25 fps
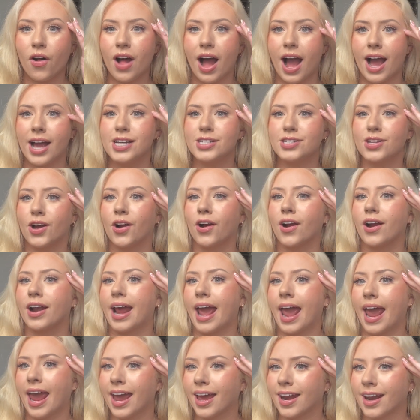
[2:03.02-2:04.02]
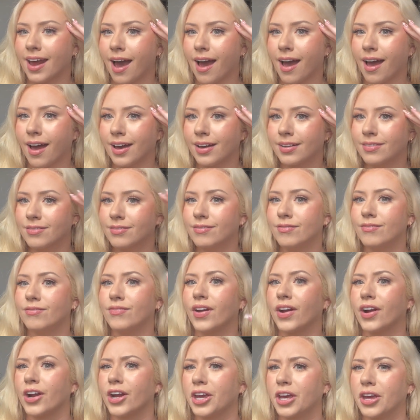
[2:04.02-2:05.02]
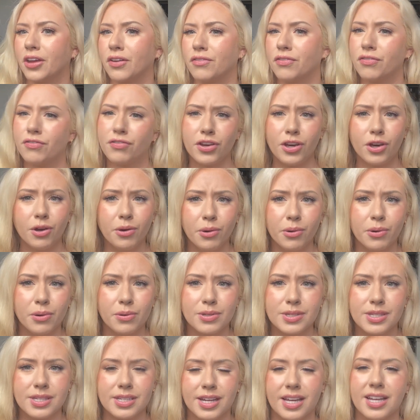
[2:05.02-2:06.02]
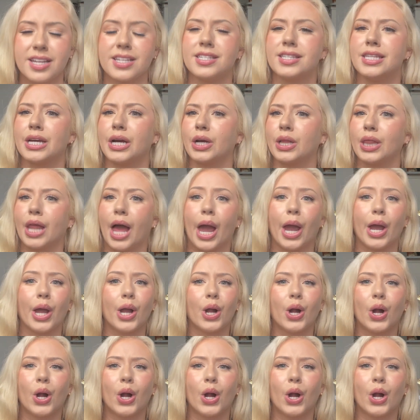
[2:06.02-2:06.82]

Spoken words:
eyes are on Hannah, very confused, because they're like,